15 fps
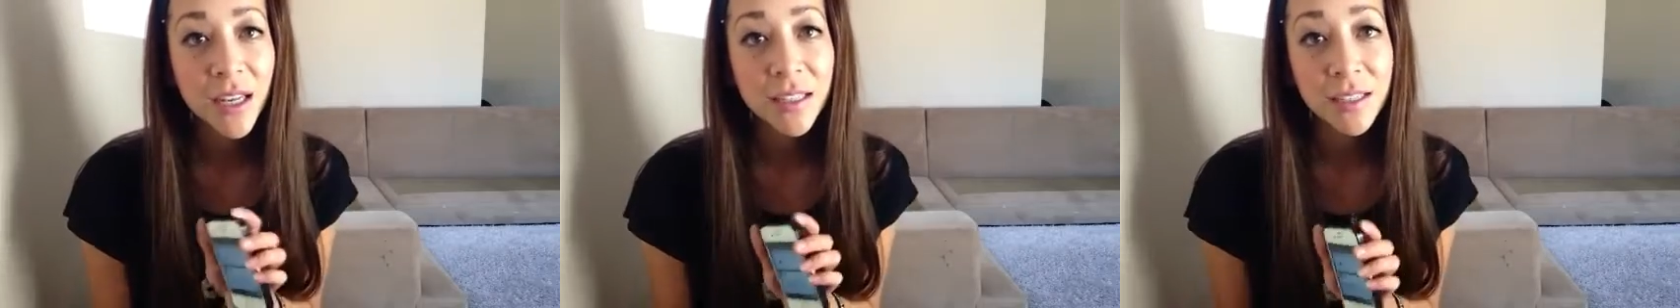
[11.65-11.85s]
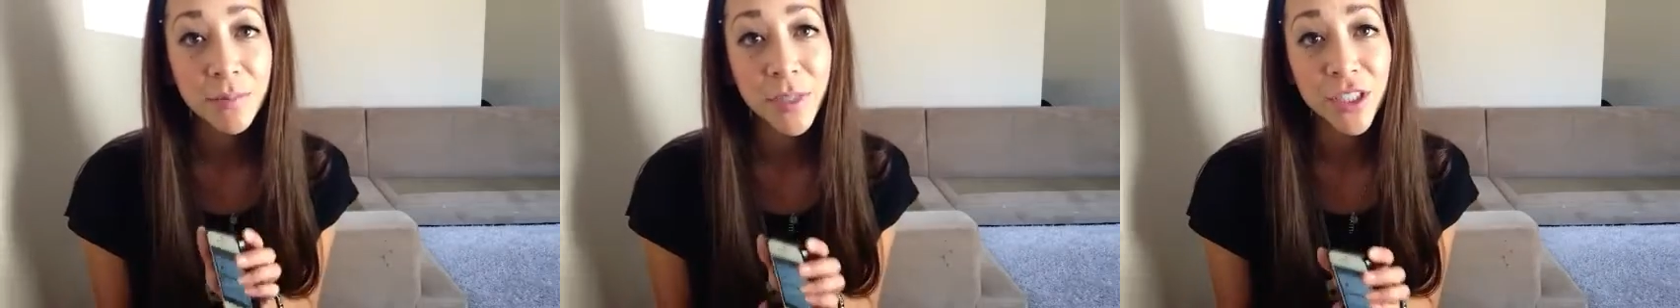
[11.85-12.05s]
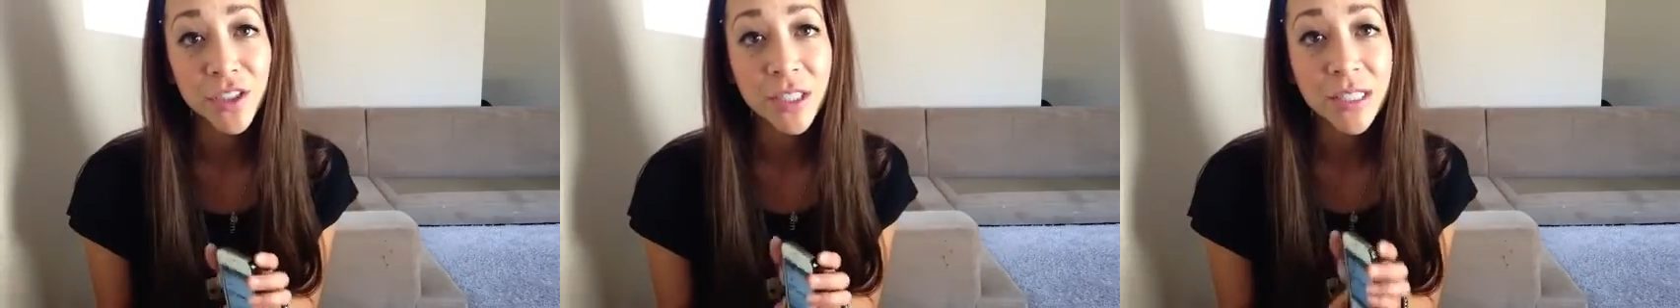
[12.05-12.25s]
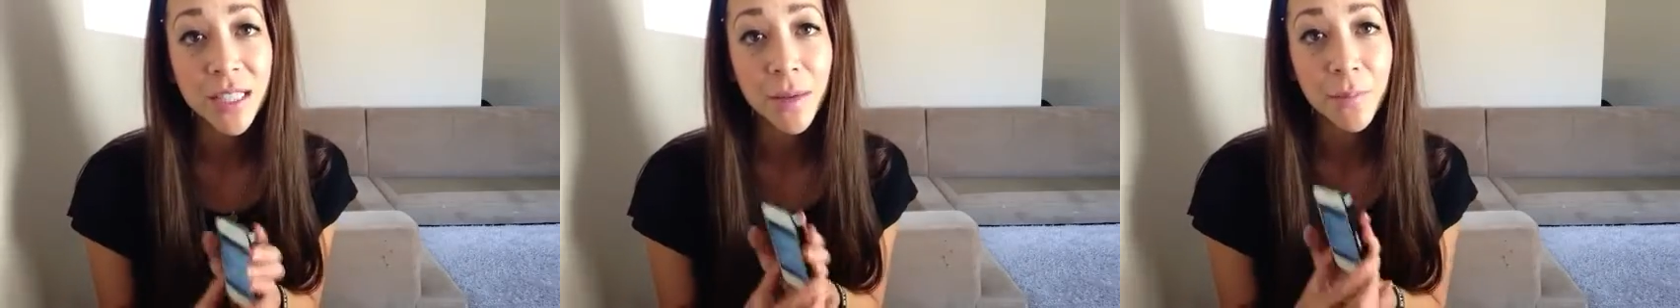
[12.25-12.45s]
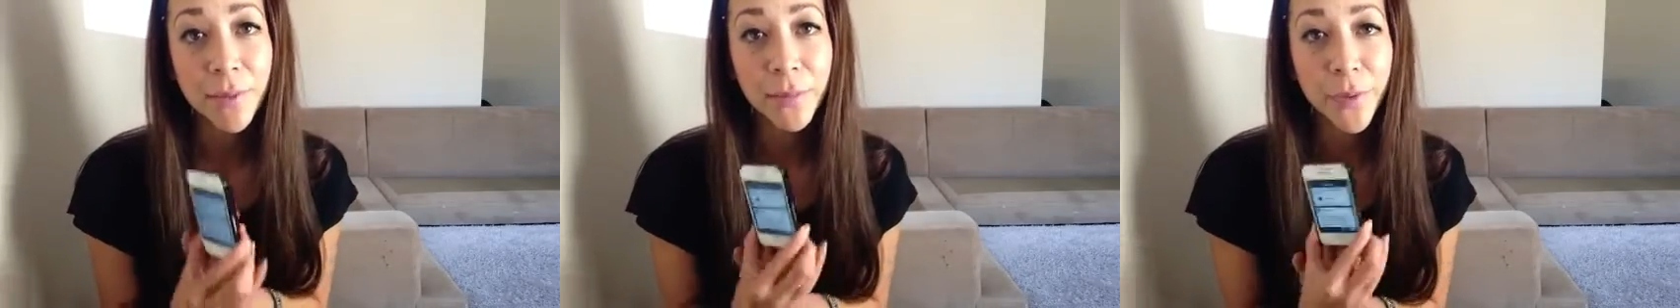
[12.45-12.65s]
submissions
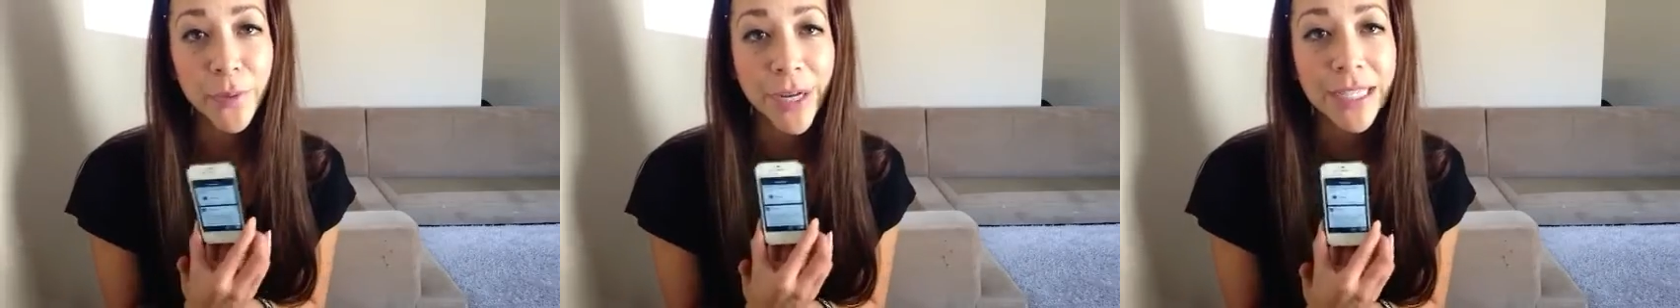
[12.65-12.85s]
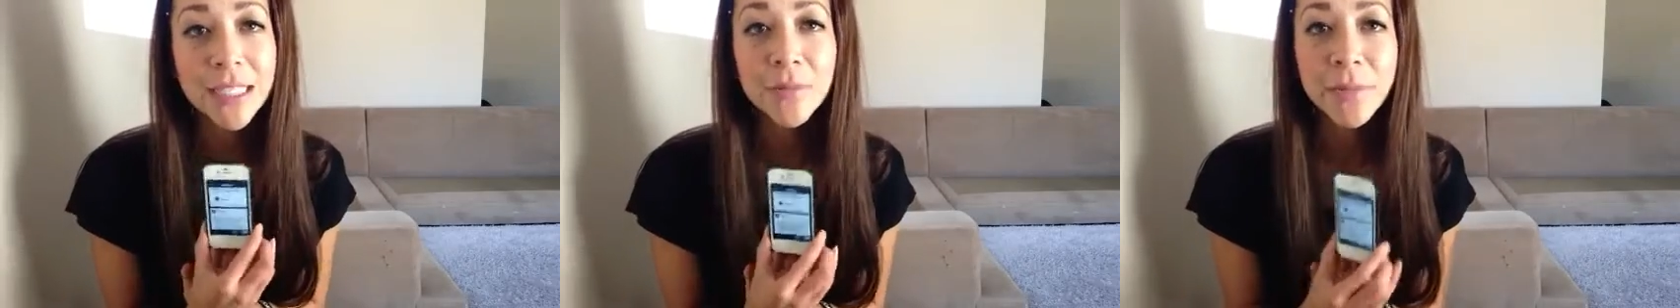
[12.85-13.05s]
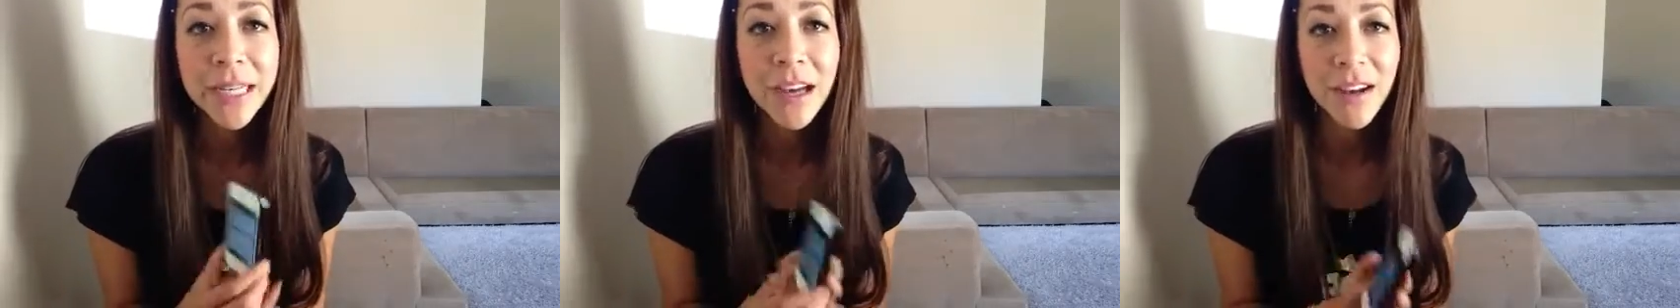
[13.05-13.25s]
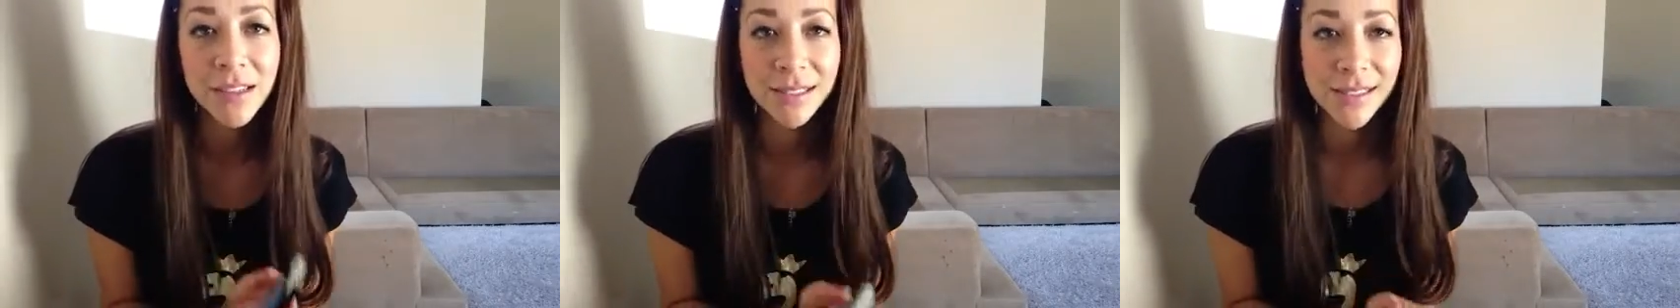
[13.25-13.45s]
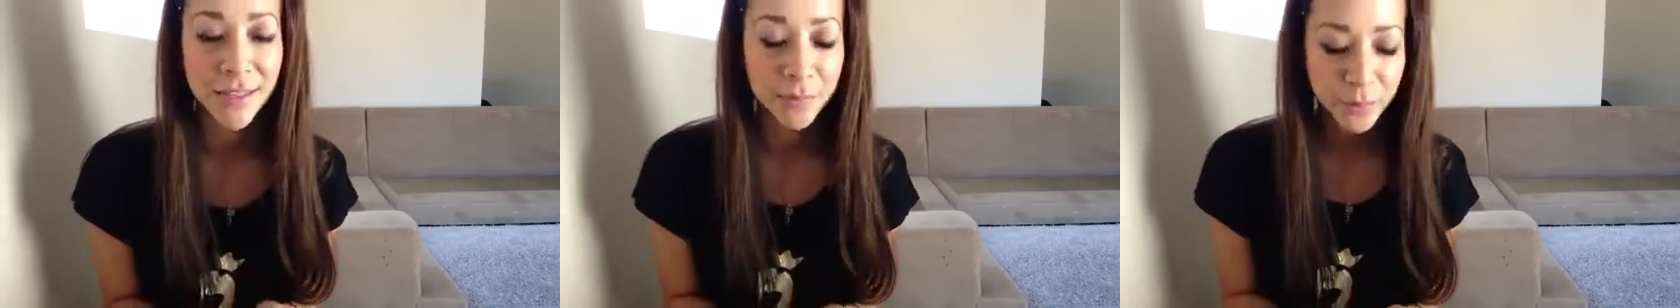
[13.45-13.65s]
that people write to me
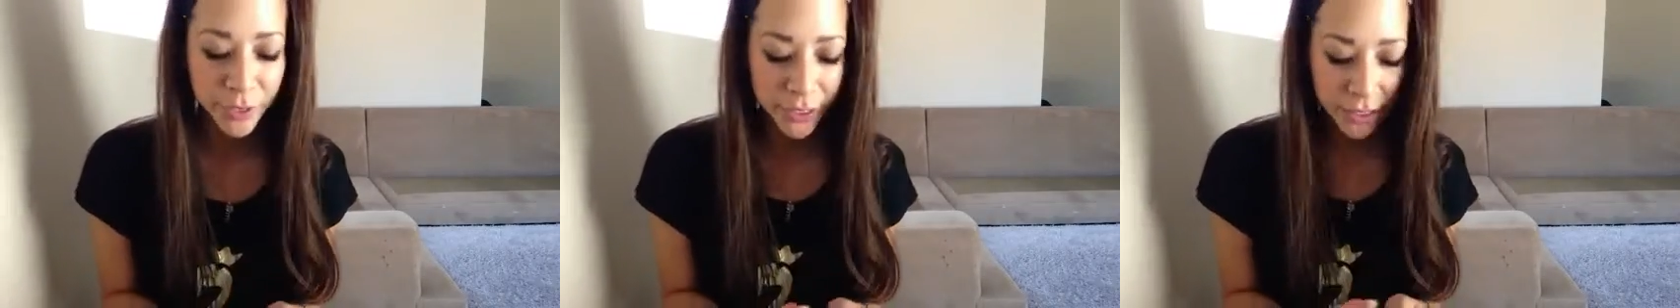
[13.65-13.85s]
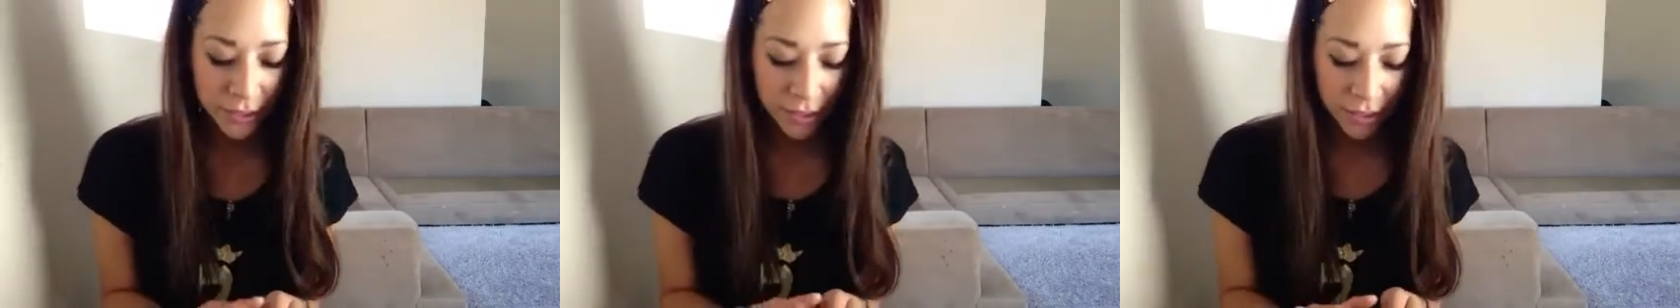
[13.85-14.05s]
on Tumblr.